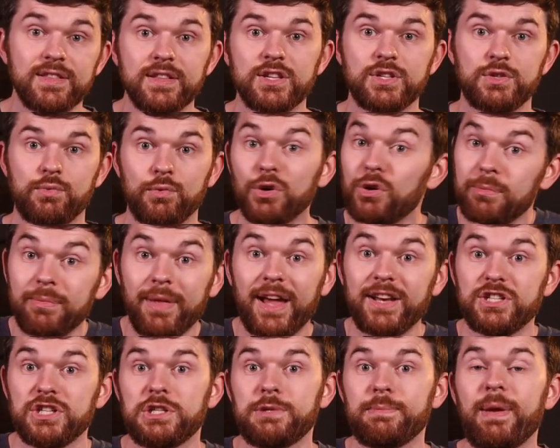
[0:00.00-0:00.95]
in this room,
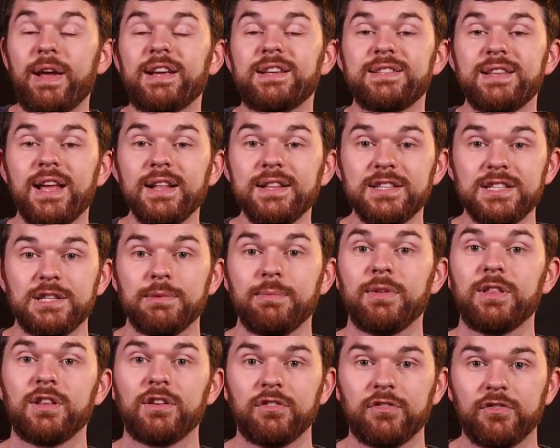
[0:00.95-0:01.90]
that just makes sense to
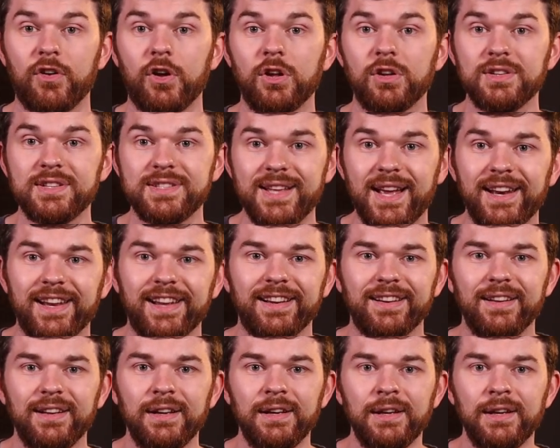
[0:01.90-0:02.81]
be the default setting.